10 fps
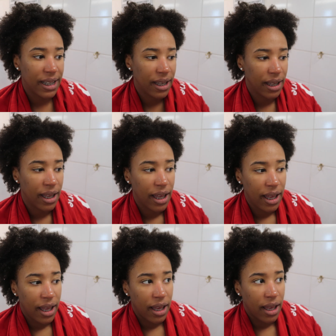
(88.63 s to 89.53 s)

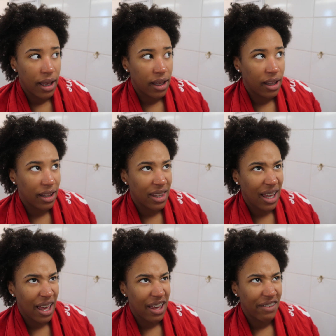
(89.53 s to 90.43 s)
I
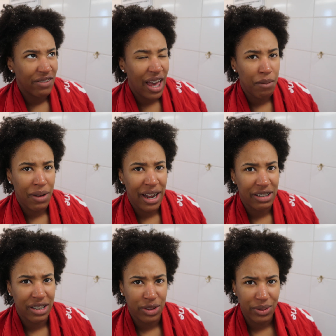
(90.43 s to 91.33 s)
think I had my
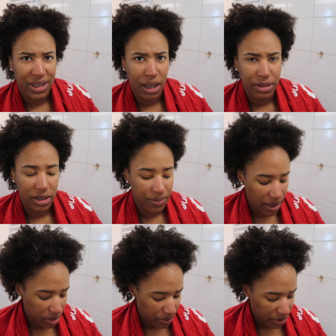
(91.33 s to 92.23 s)
hair done 3 times since
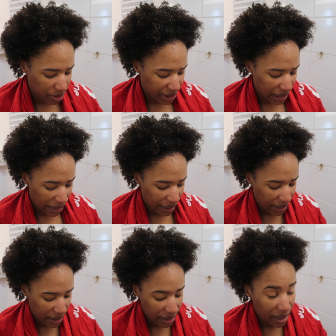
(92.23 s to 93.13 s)
being deployed,
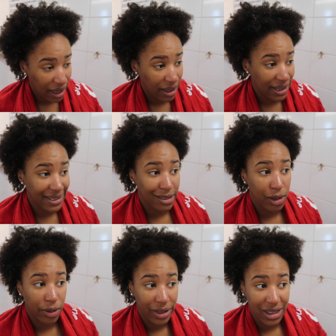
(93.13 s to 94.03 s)
and this is
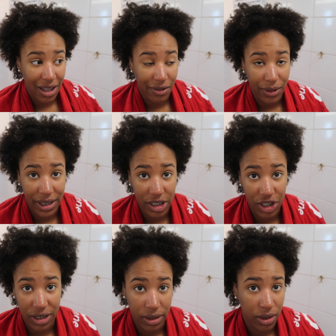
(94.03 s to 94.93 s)
the longest I've went,
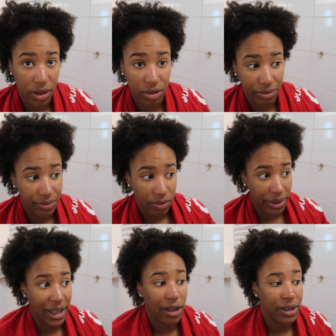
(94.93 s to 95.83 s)
just, you know,
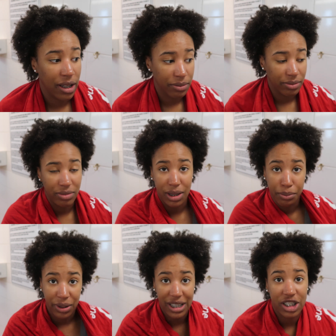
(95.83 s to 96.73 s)
without getting
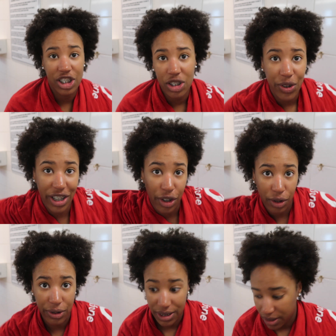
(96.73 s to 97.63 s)
some braids, just so it can
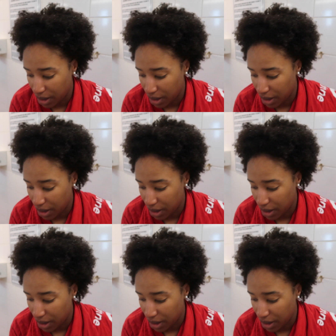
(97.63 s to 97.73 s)
grow and